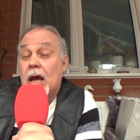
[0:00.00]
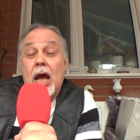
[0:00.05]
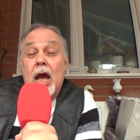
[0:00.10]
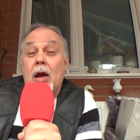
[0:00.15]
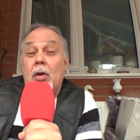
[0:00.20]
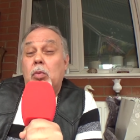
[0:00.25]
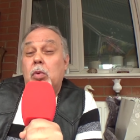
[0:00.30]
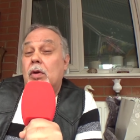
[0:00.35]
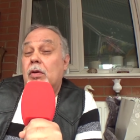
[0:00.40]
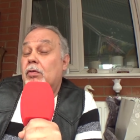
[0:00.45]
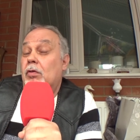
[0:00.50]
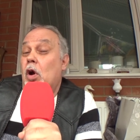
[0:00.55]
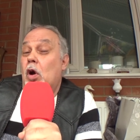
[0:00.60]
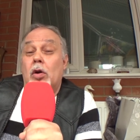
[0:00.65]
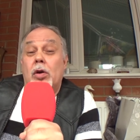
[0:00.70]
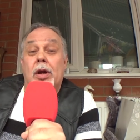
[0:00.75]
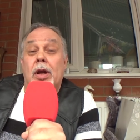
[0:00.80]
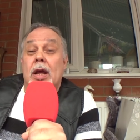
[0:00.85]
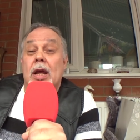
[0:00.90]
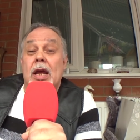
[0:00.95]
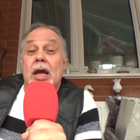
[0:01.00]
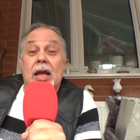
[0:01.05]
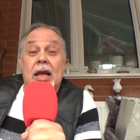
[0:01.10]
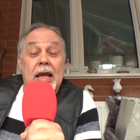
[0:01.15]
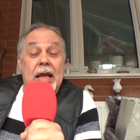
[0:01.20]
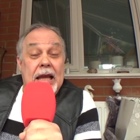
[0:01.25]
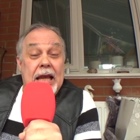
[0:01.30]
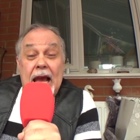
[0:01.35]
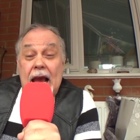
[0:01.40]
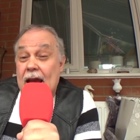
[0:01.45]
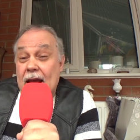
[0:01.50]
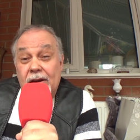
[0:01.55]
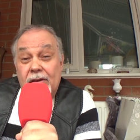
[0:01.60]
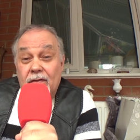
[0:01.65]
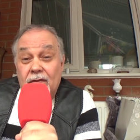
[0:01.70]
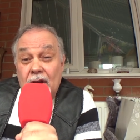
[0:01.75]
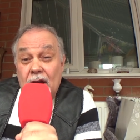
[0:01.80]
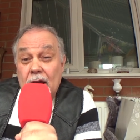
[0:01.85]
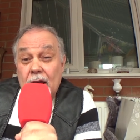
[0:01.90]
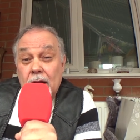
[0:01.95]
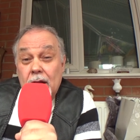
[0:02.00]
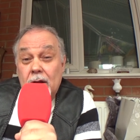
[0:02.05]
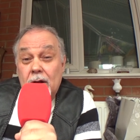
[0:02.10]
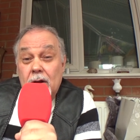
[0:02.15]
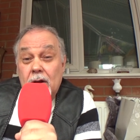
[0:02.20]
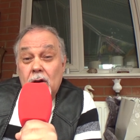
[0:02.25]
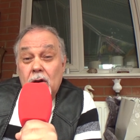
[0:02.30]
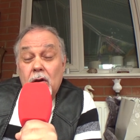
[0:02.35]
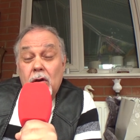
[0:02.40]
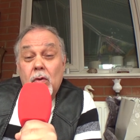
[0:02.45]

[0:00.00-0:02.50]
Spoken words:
and we've got Cadvale,